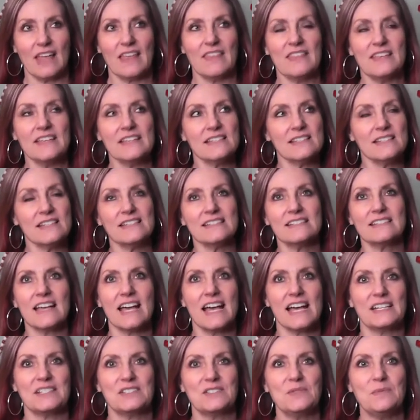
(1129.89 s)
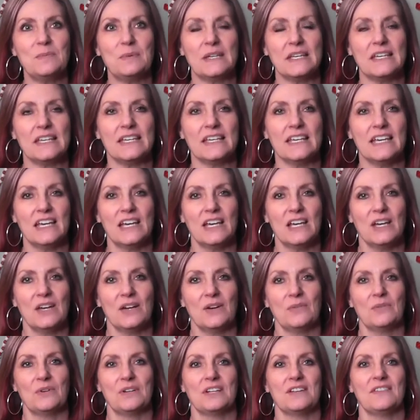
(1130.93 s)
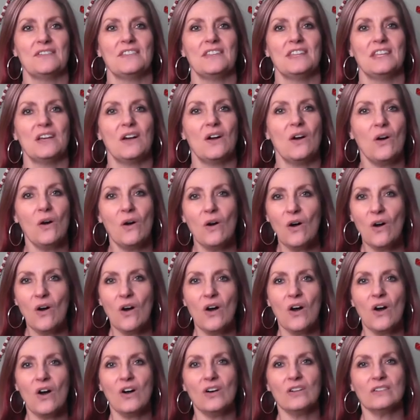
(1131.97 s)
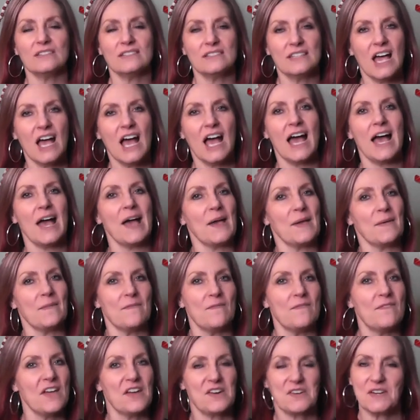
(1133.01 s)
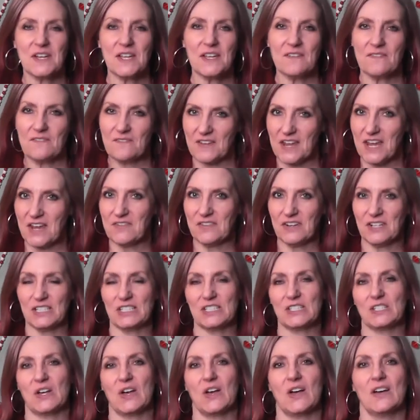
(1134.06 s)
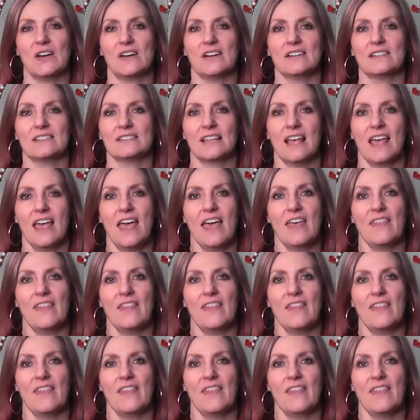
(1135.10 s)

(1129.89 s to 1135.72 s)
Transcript: this has got to be one of the all time very favorite songs